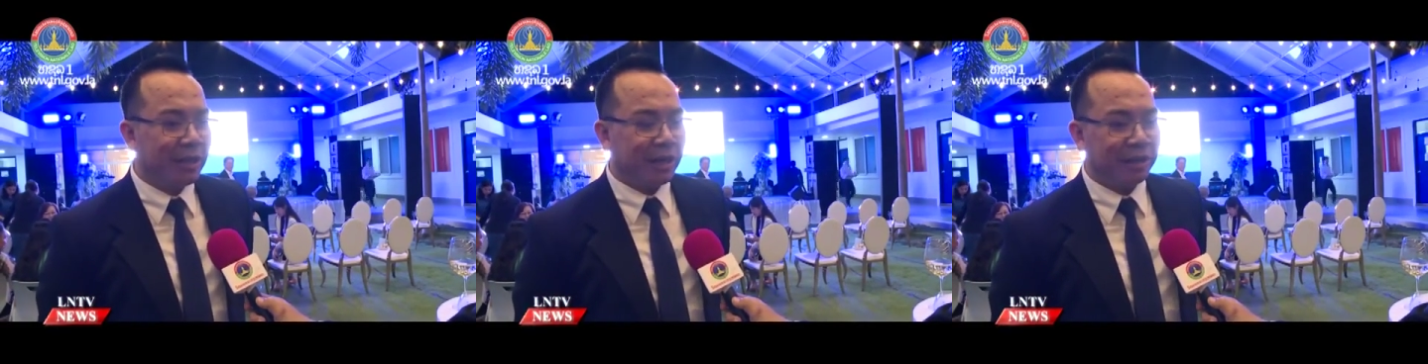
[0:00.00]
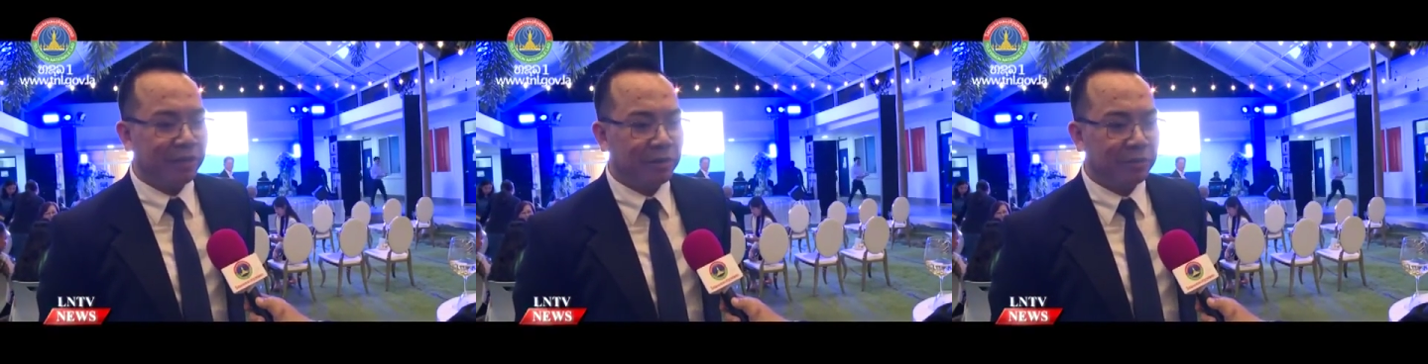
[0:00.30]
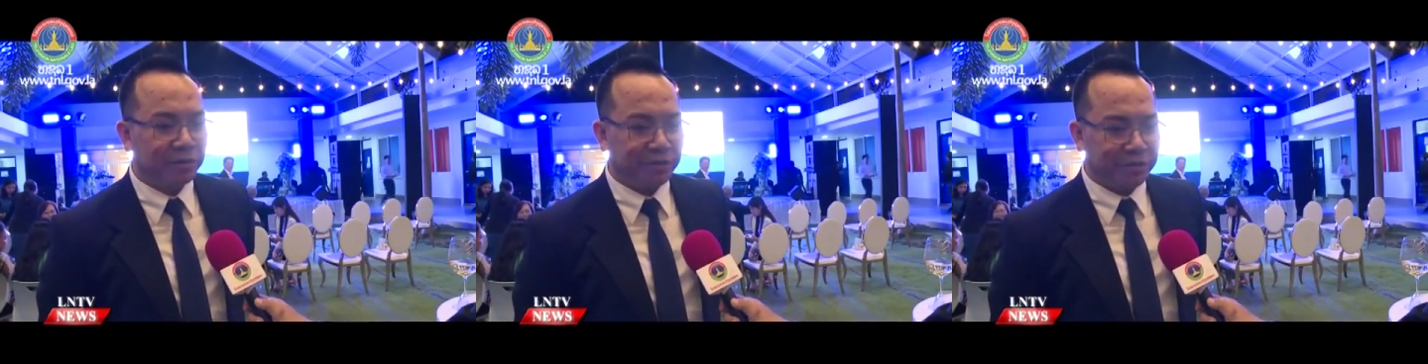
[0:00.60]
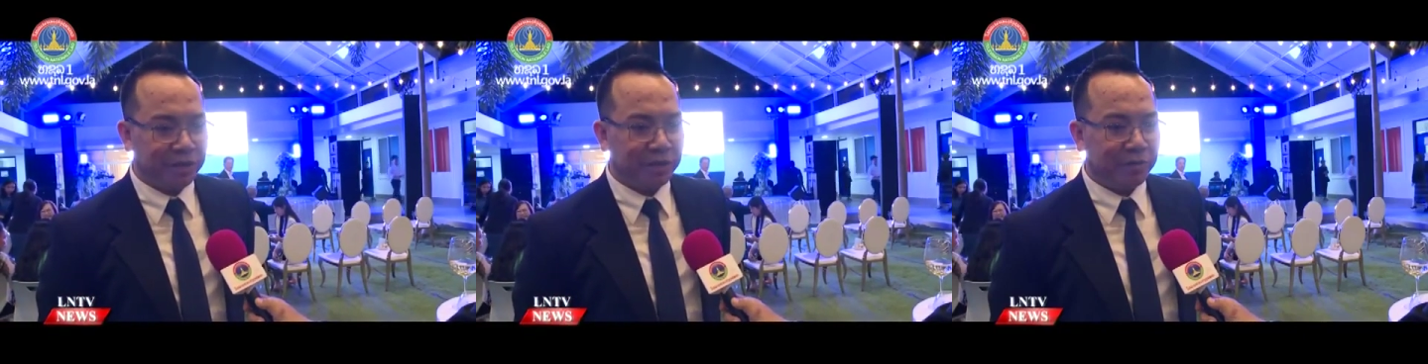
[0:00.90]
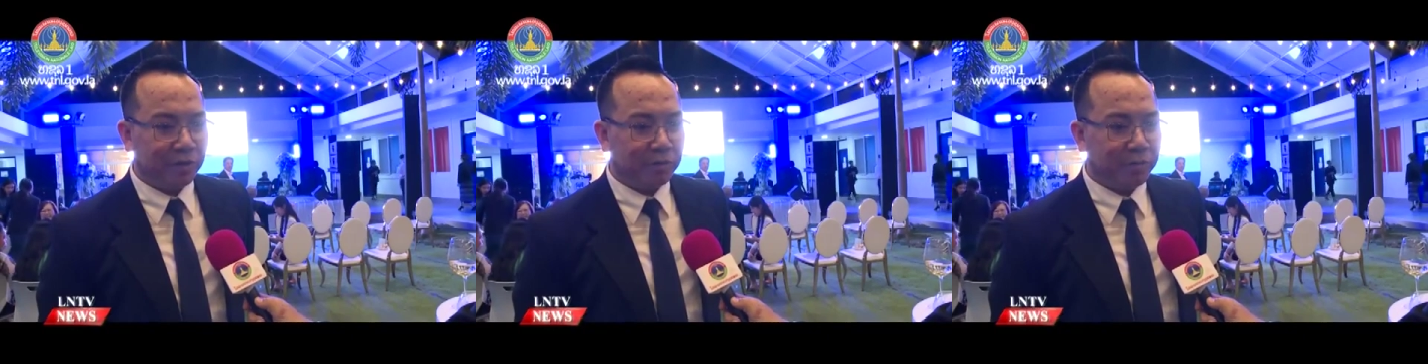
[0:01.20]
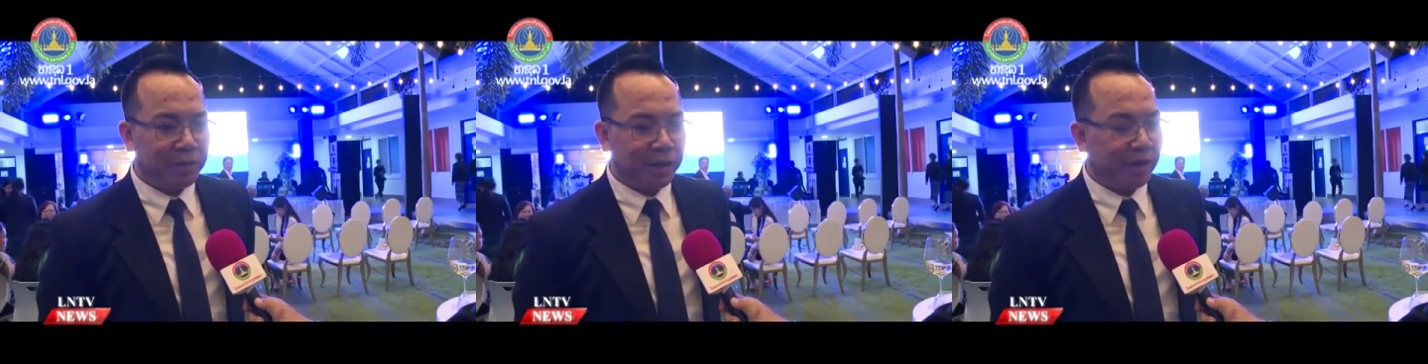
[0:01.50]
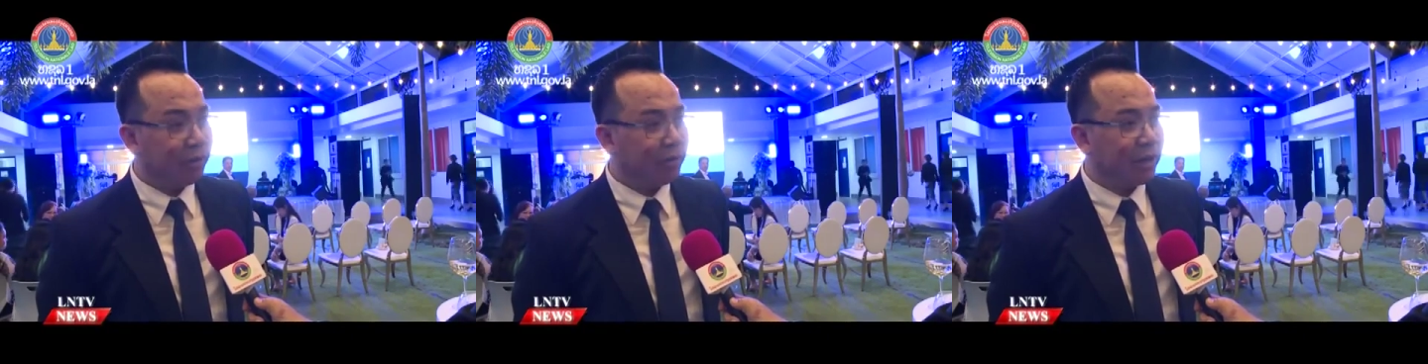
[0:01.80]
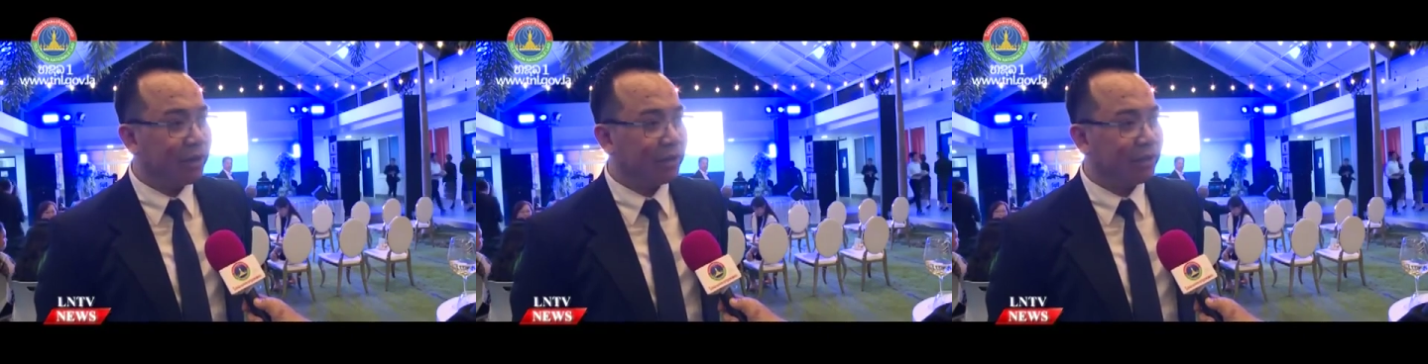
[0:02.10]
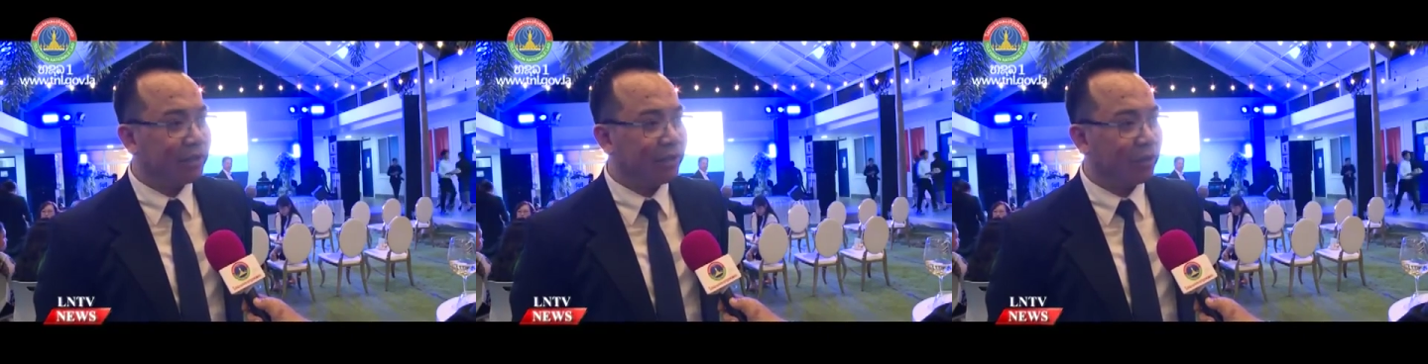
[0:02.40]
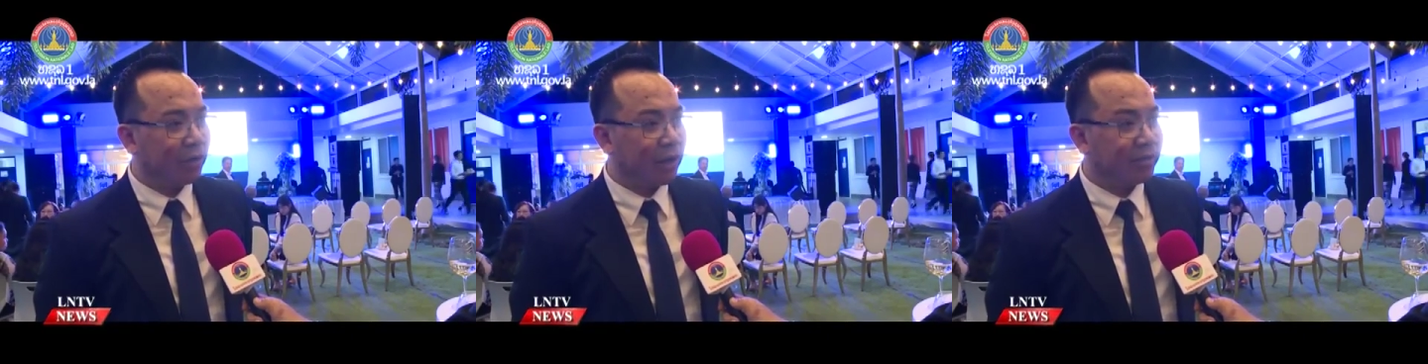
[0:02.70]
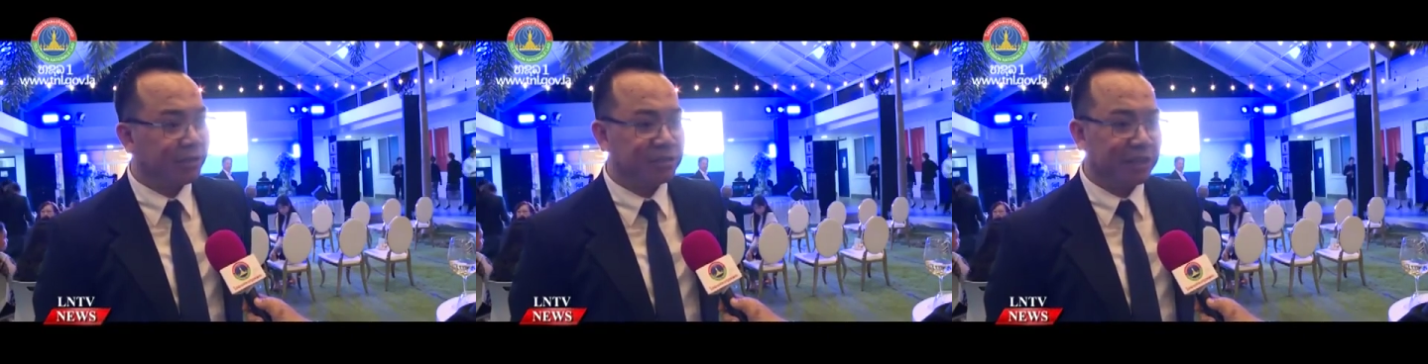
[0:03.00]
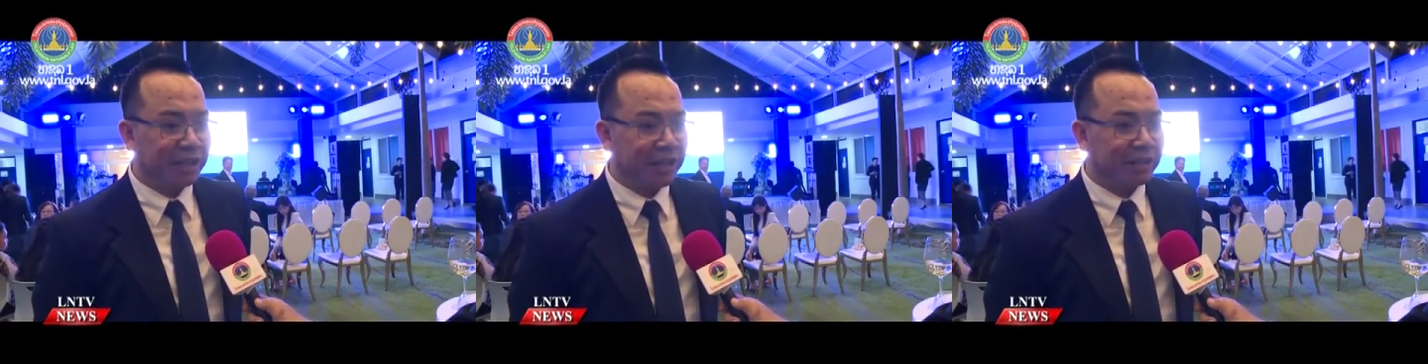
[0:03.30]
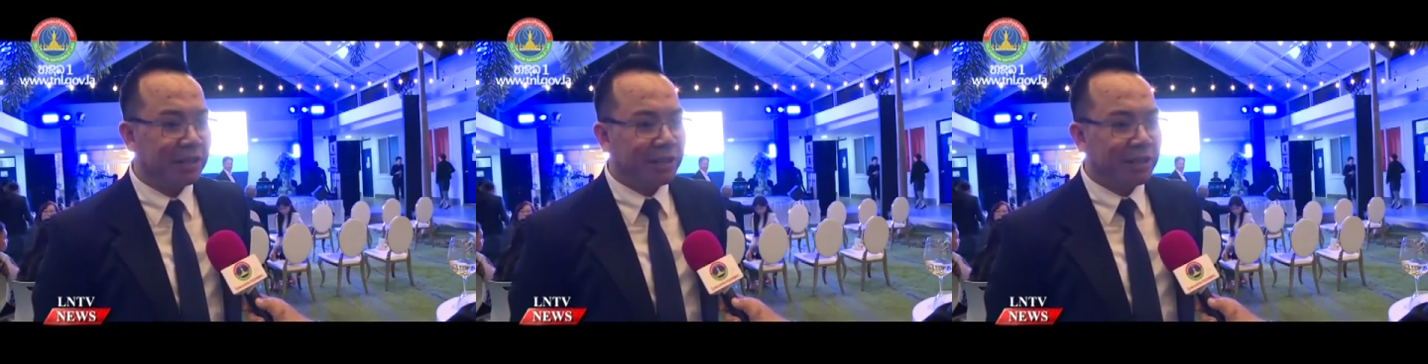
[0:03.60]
and then we will see what will be the area that the organization need,